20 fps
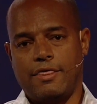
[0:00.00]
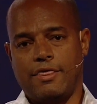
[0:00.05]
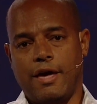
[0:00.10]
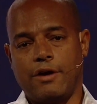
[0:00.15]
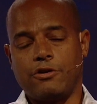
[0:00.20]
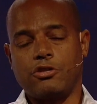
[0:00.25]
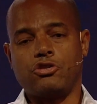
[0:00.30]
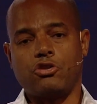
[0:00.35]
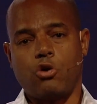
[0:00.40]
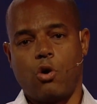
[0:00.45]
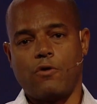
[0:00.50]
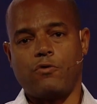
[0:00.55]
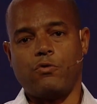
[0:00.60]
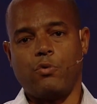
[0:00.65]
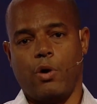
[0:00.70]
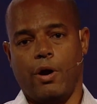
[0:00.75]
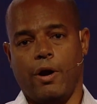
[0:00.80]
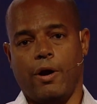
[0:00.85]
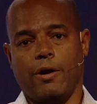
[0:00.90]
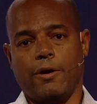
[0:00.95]
Their
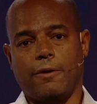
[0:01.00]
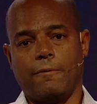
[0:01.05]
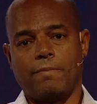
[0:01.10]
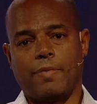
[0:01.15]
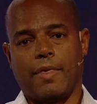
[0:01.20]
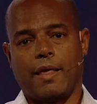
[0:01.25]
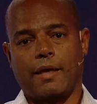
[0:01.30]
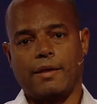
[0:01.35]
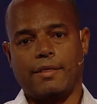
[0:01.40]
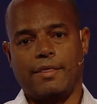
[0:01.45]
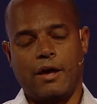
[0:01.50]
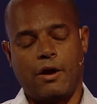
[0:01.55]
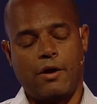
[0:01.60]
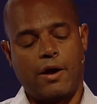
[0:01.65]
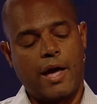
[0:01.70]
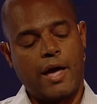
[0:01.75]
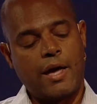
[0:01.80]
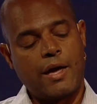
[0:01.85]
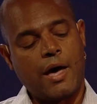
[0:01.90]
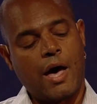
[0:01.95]
software,
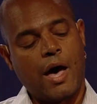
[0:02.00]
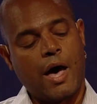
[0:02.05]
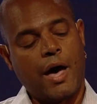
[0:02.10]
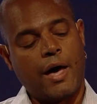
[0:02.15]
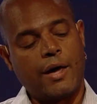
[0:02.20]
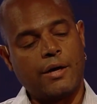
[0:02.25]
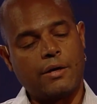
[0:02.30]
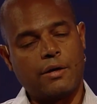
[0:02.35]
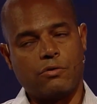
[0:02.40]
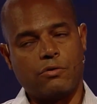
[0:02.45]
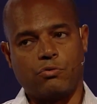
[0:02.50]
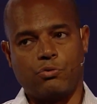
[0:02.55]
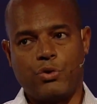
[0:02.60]
their AI